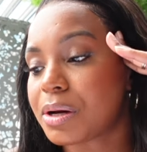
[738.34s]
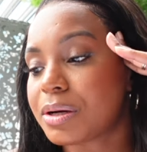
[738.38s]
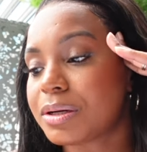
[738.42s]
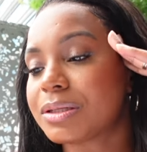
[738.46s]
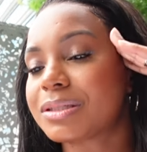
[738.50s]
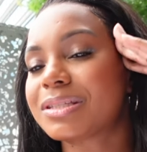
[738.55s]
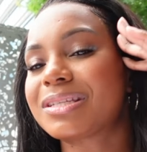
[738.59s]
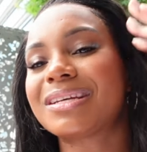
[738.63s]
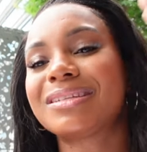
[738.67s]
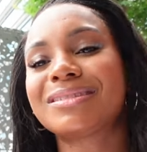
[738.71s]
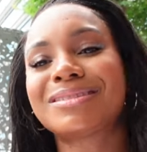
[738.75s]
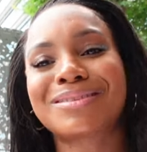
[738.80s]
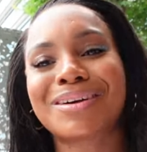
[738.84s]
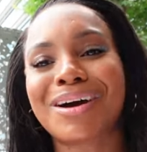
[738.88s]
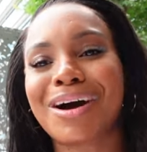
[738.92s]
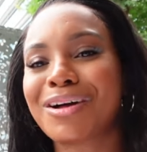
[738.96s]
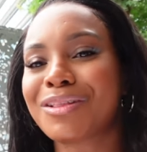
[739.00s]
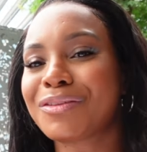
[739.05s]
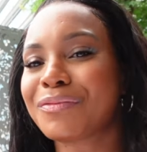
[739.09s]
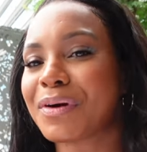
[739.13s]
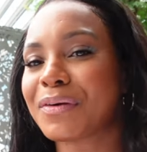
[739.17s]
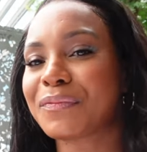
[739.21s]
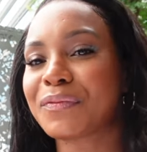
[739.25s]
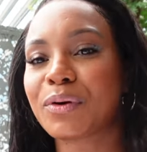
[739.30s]
Since
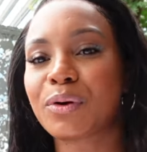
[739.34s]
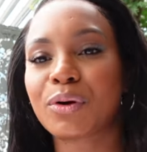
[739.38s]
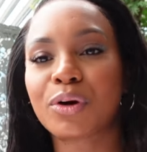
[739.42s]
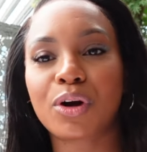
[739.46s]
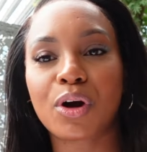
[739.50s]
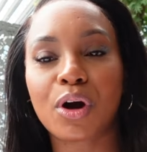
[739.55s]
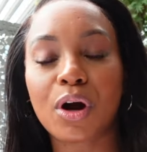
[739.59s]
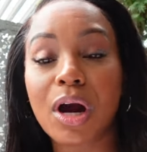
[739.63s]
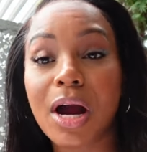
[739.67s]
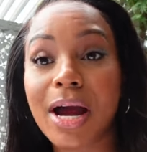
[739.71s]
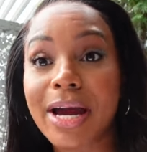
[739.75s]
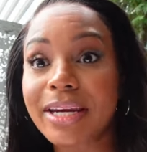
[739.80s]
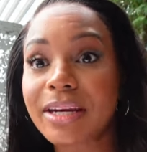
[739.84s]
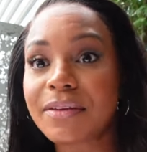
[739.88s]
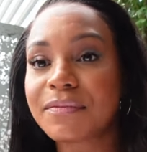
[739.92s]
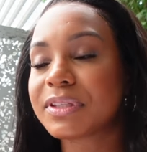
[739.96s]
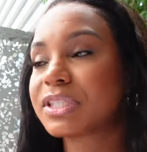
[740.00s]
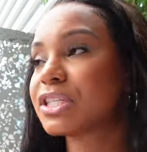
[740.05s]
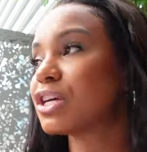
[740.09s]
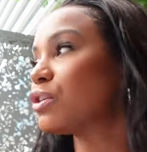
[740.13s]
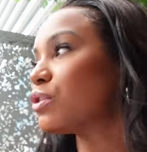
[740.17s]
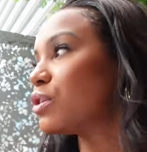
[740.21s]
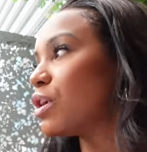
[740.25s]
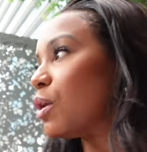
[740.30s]
all of our food, girl, I didn't
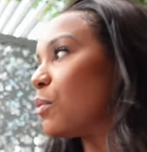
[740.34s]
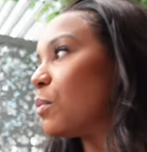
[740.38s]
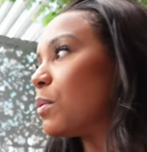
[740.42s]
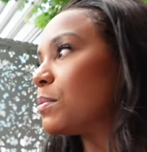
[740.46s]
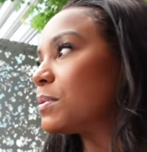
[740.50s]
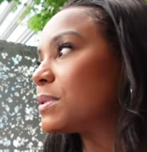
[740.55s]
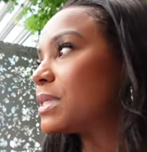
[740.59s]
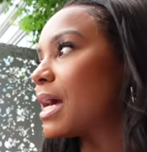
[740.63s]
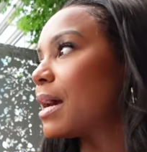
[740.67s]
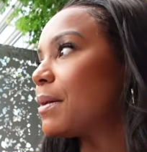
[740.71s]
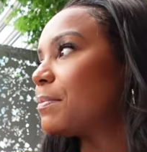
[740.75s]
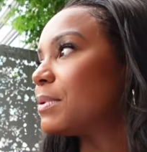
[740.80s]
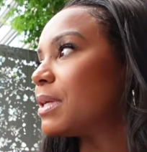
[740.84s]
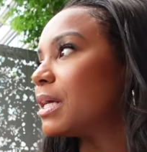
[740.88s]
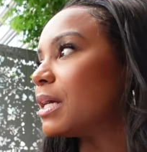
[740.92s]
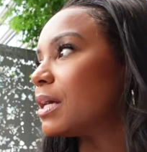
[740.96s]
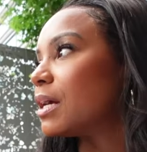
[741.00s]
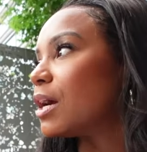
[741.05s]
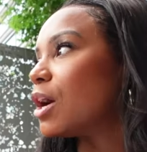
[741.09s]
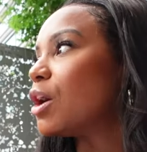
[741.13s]
even tell y'all what was happening.